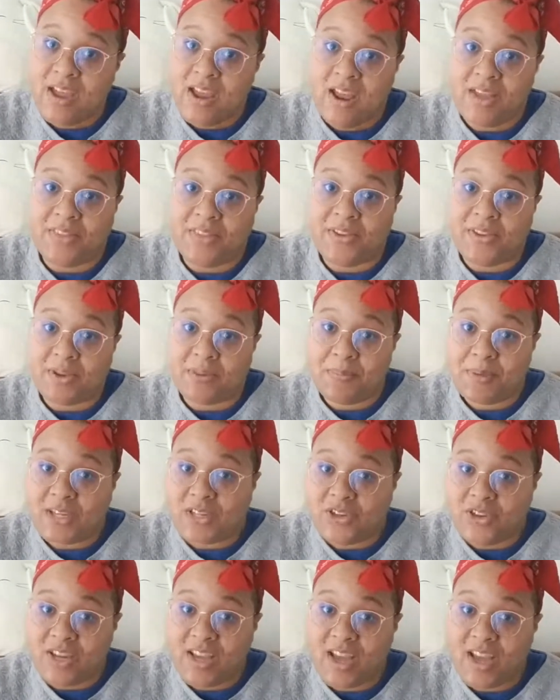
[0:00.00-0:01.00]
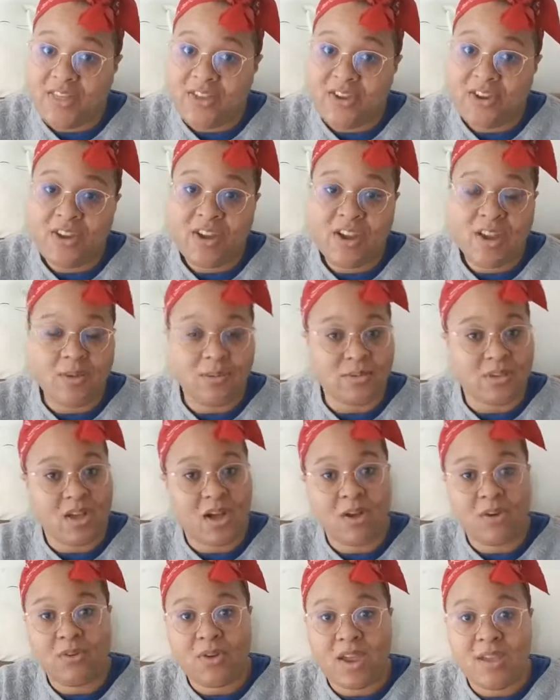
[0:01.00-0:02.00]
And they took a picture together and it was
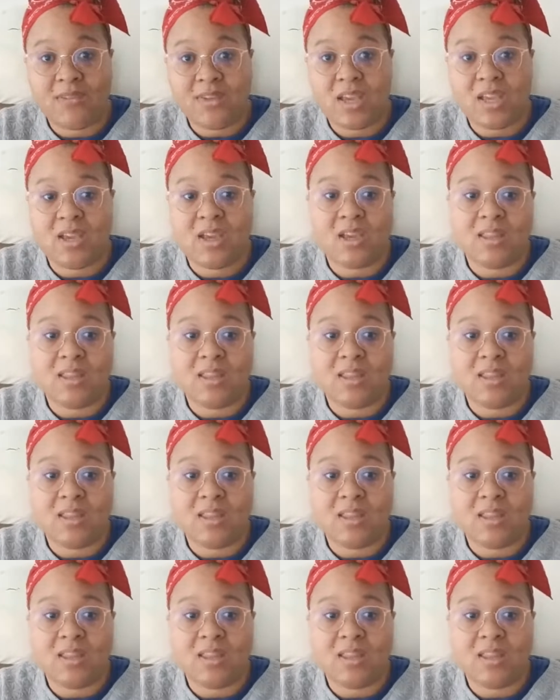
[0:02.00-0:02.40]
all gravy.